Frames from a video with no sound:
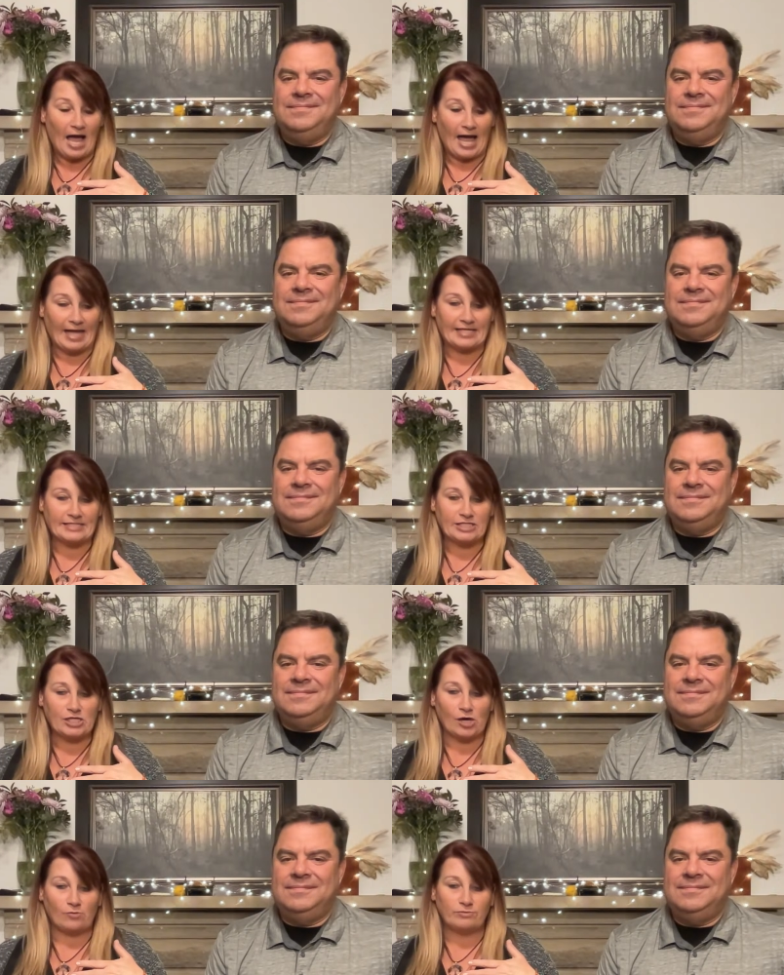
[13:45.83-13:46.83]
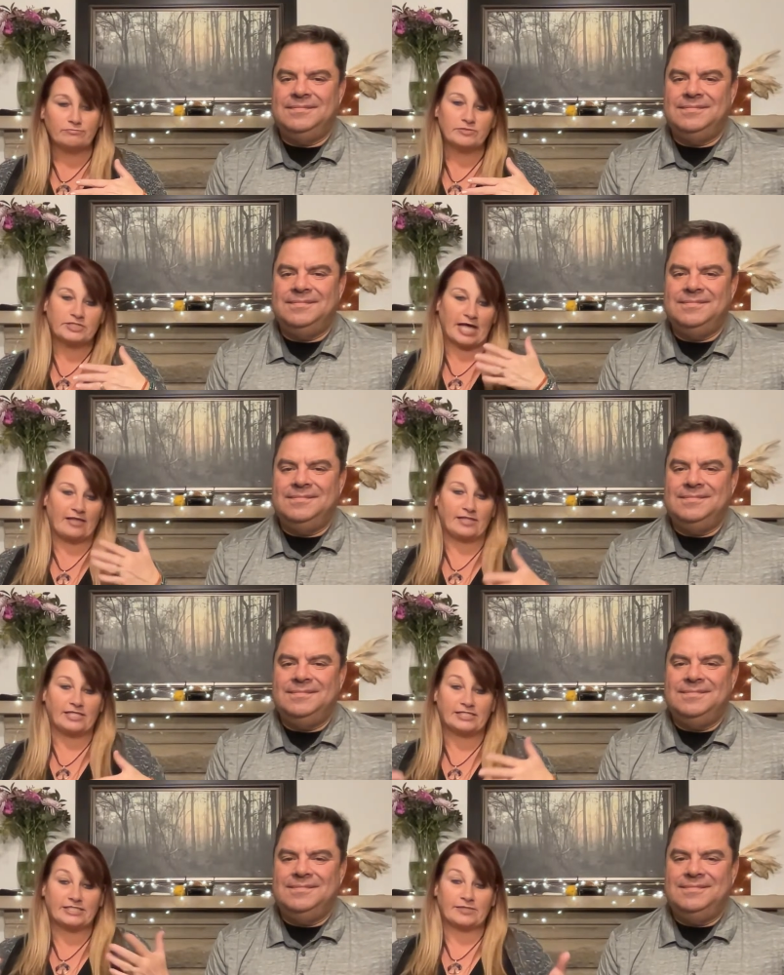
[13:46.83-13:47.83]
Speaker 1: And, you know, say, This
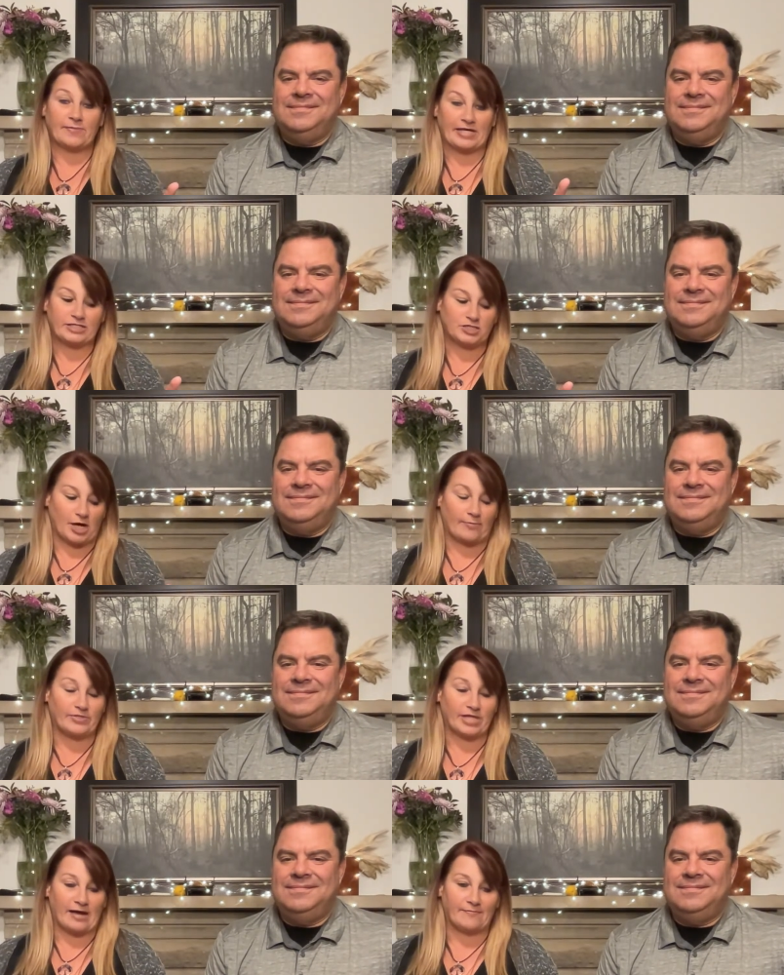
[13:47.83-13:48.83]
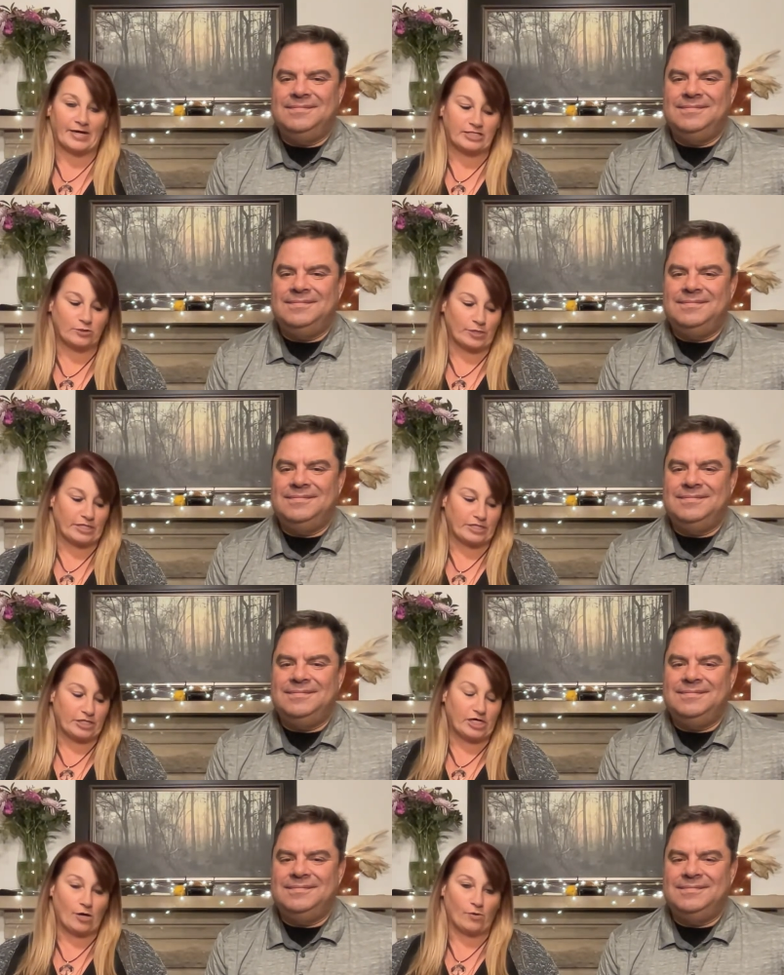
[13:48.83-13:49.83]
is the message I would like my twin, you
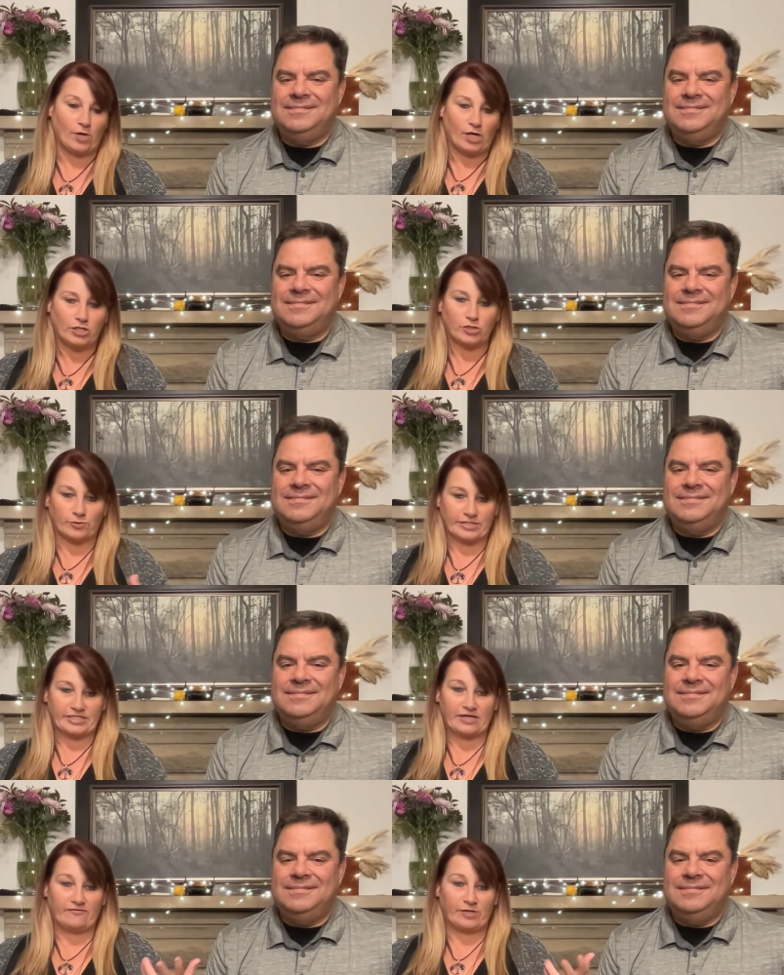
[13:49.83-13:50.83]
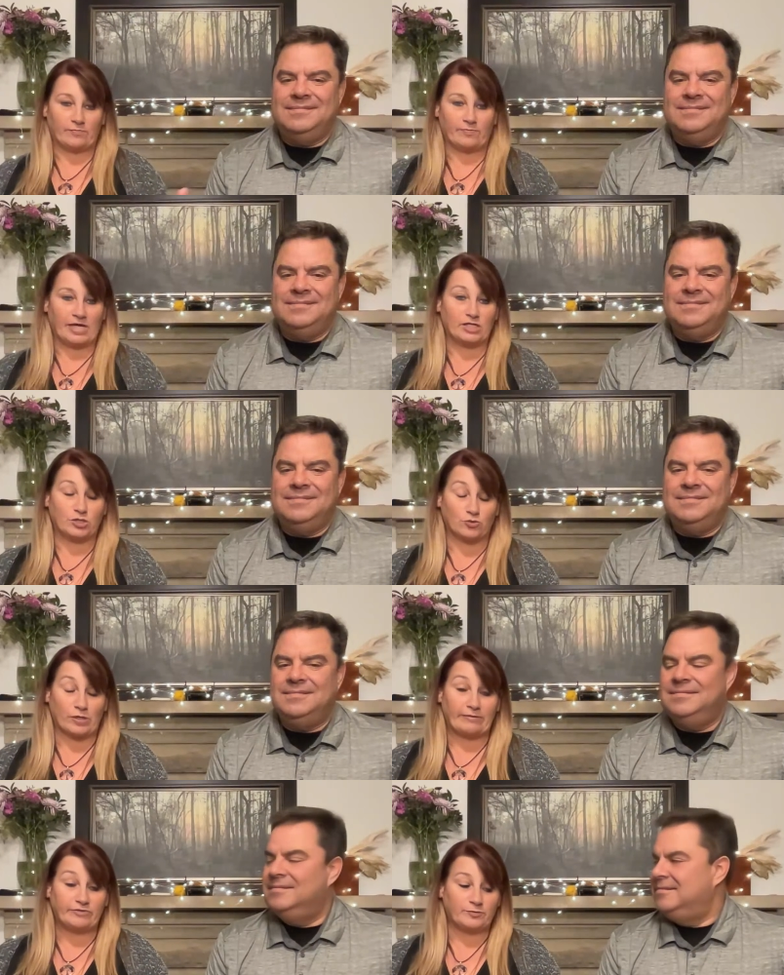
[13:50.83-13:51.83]
know, to receive in, in
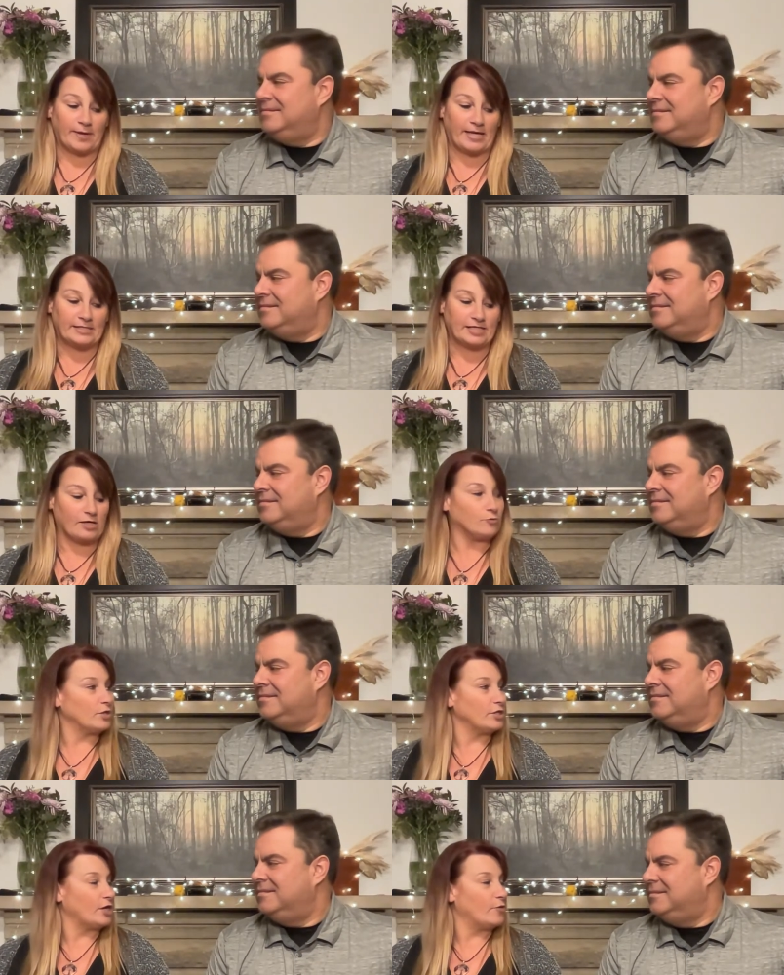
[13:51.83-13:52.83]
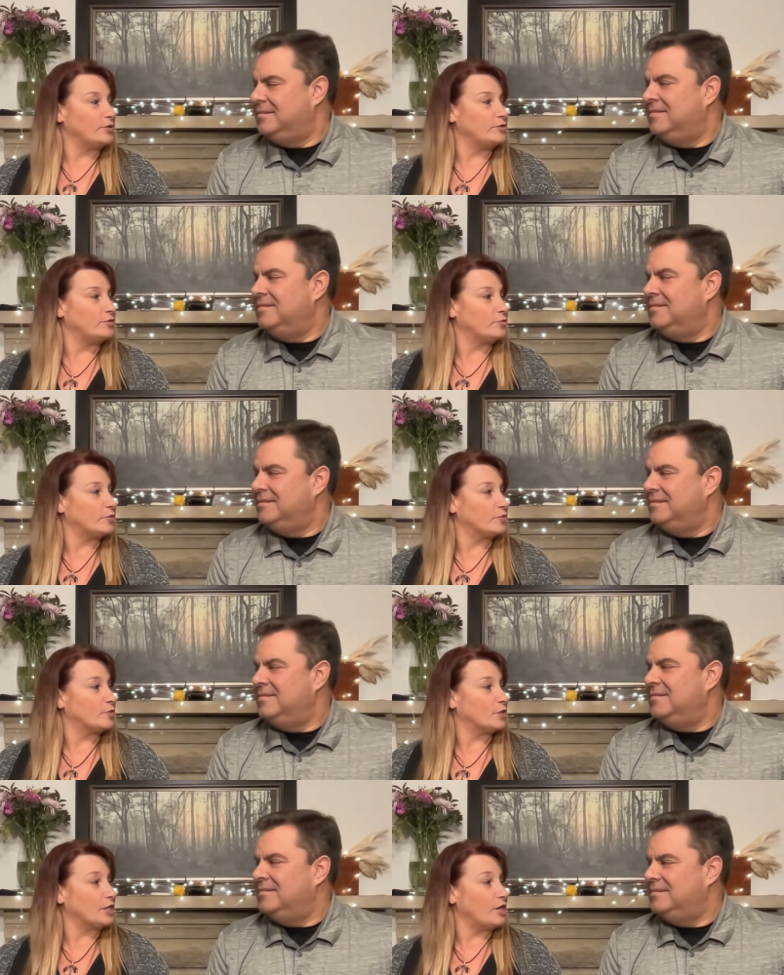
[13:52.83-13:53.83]
dream space and really go into it with a
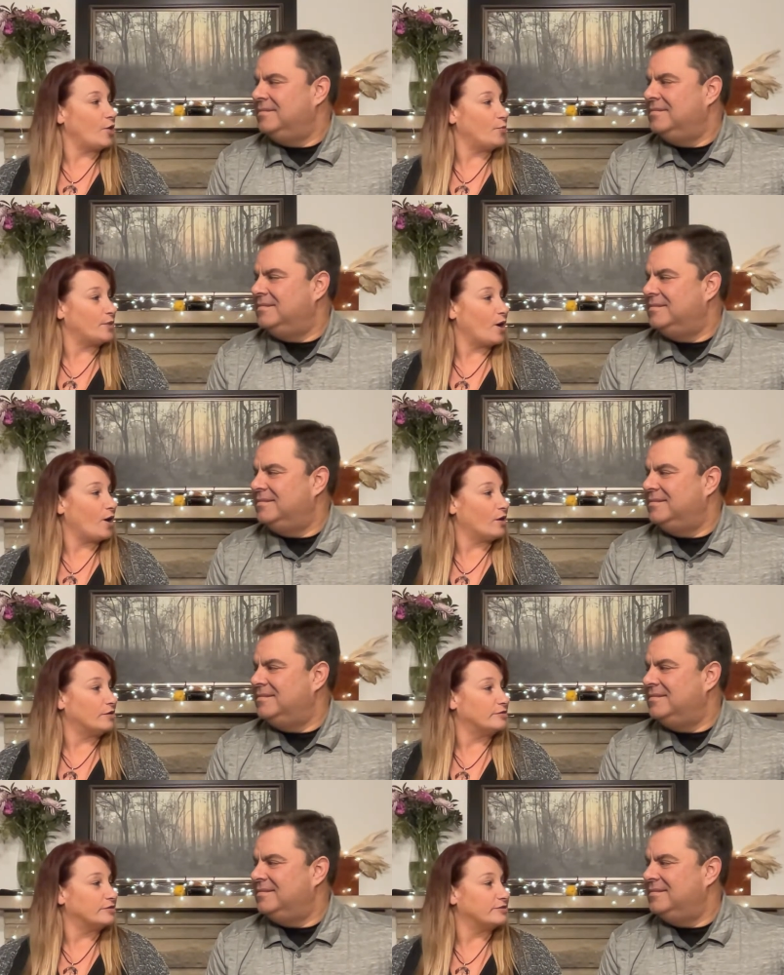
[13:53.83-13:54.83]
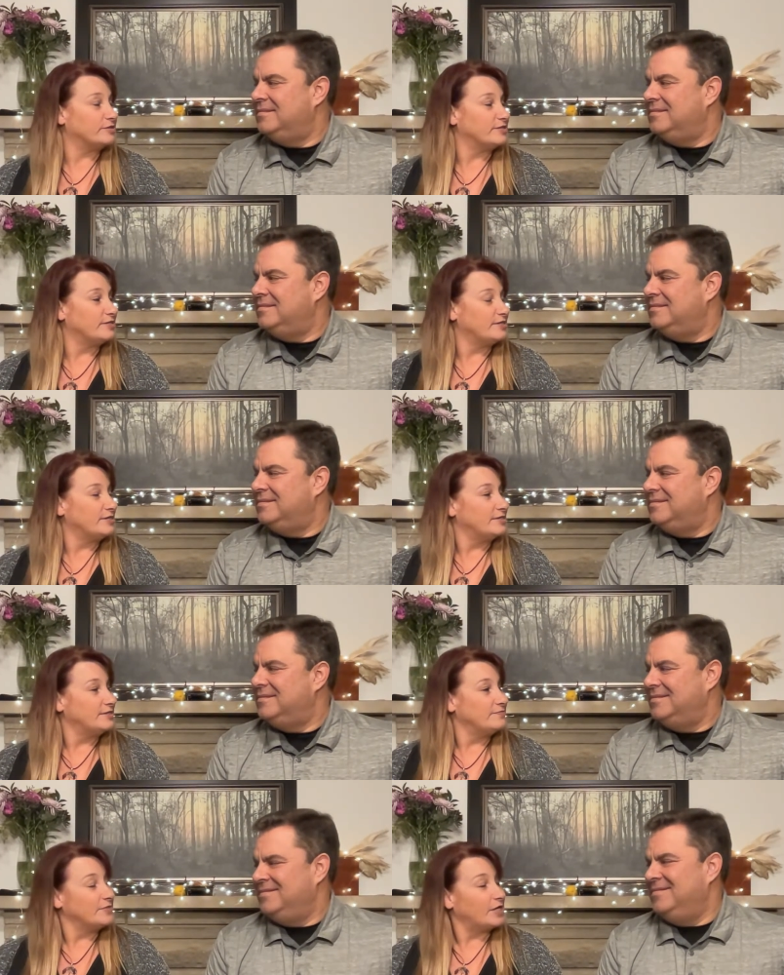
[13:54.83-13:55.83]
really open heart and,
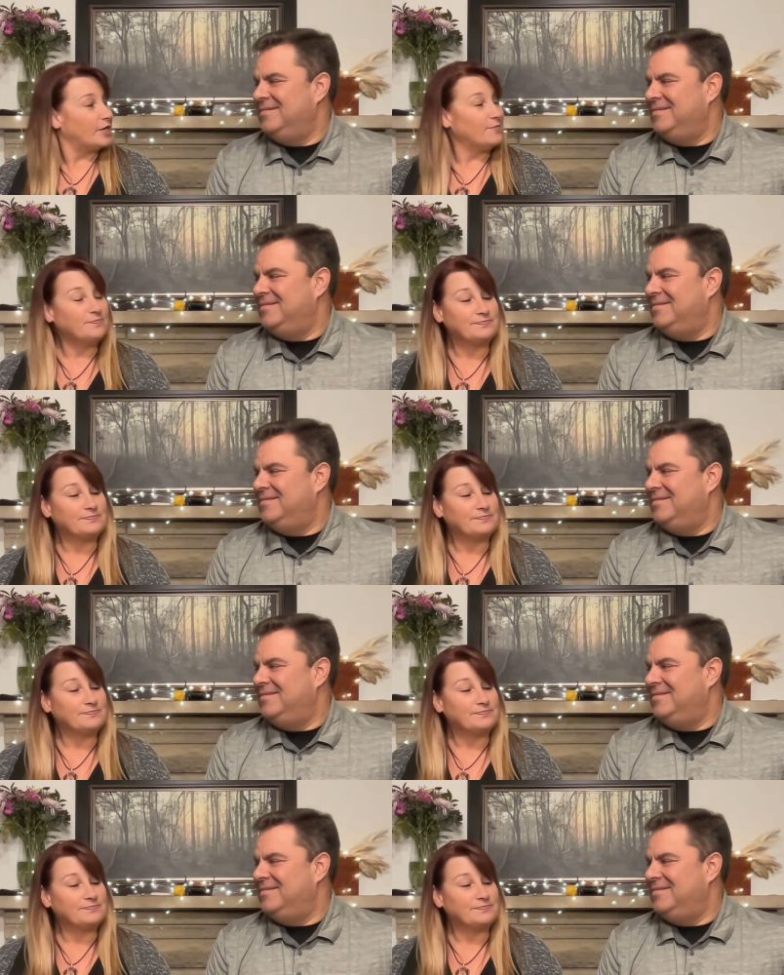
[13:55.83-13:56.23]
you know,